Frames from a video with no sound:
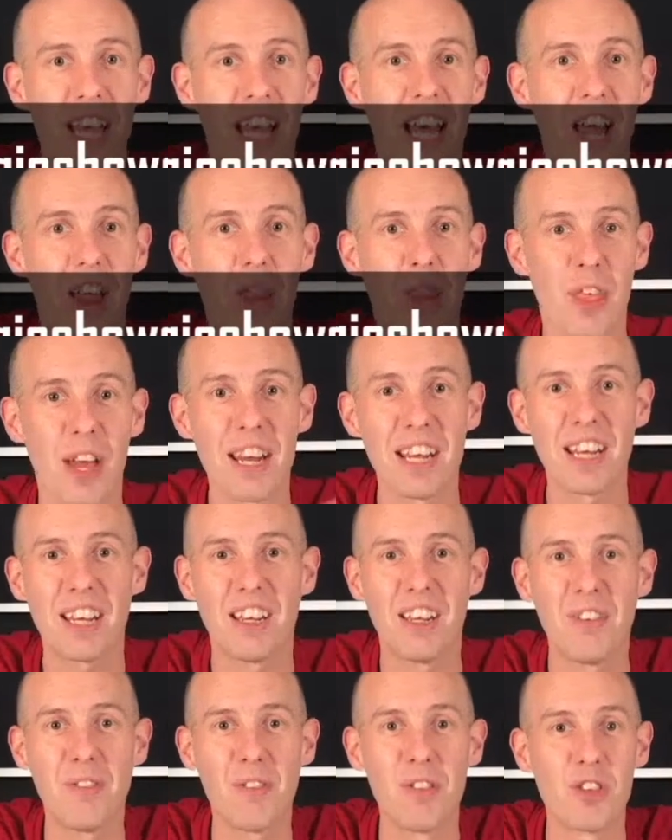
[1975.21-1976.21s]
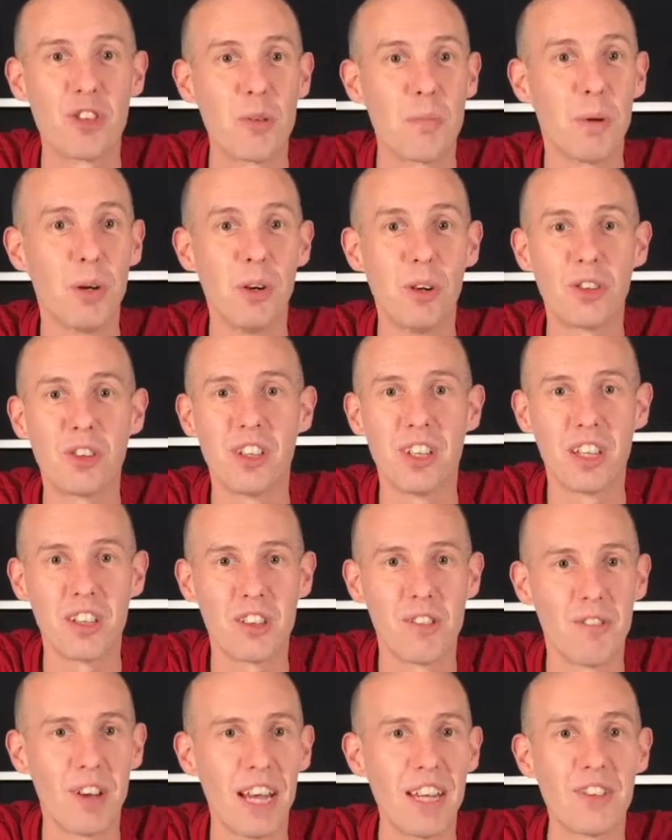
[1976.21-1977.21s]
Thank you for supporting this
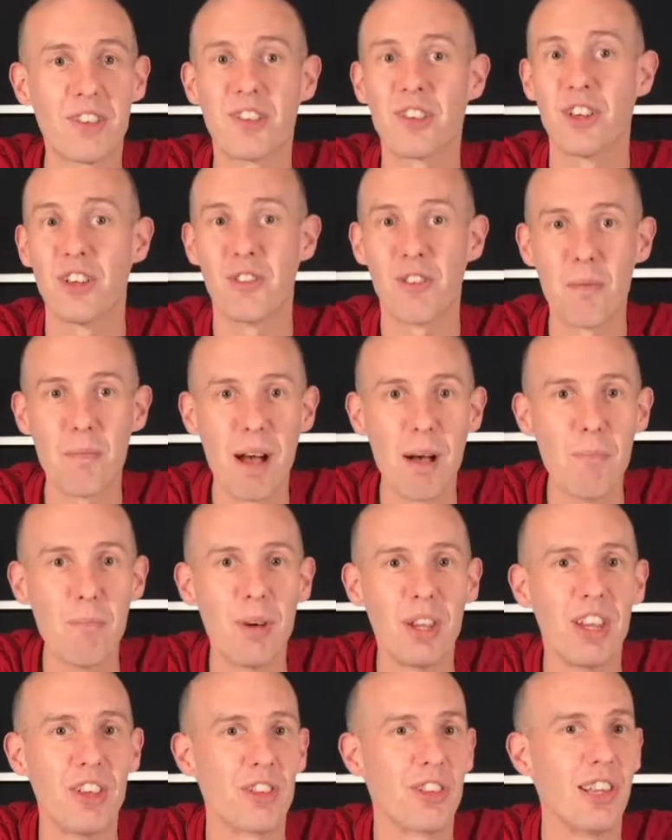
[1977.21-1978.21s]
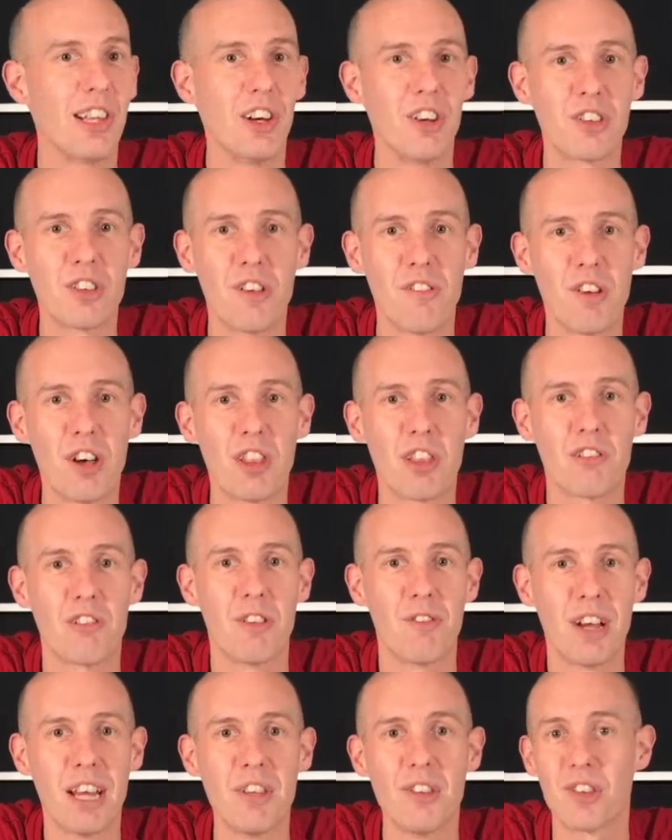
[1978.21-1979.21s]
event. Do remember there's lots of other
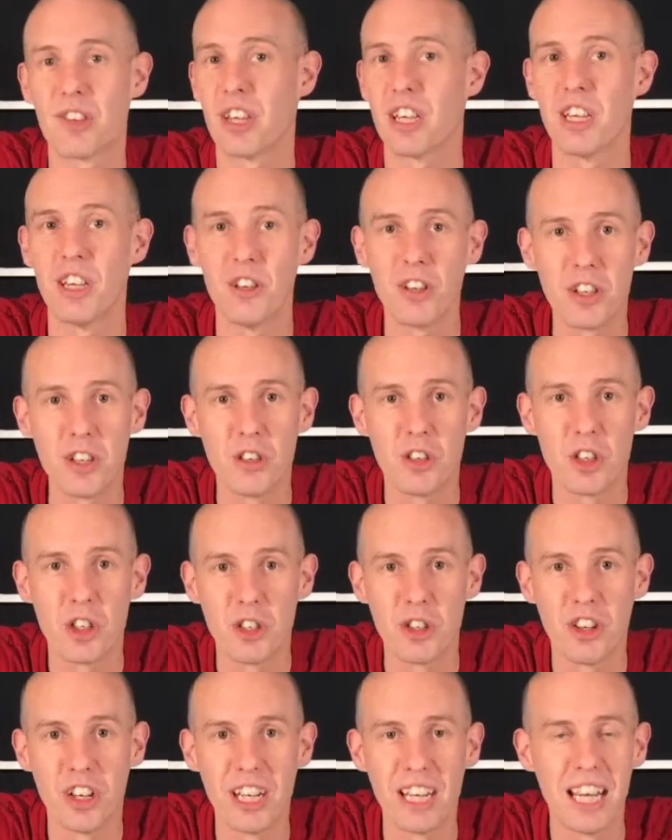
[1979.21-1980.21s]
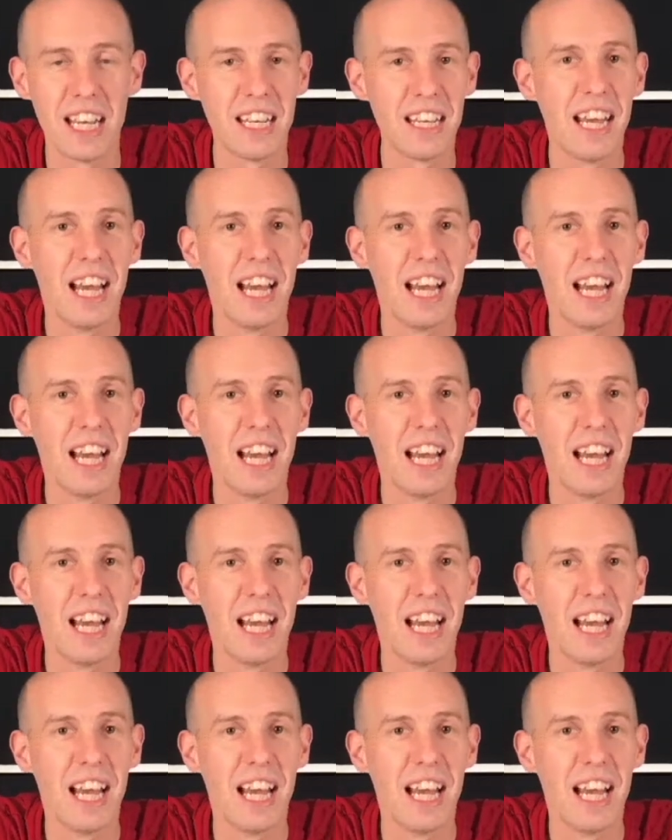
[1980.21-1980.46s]
events that you can join in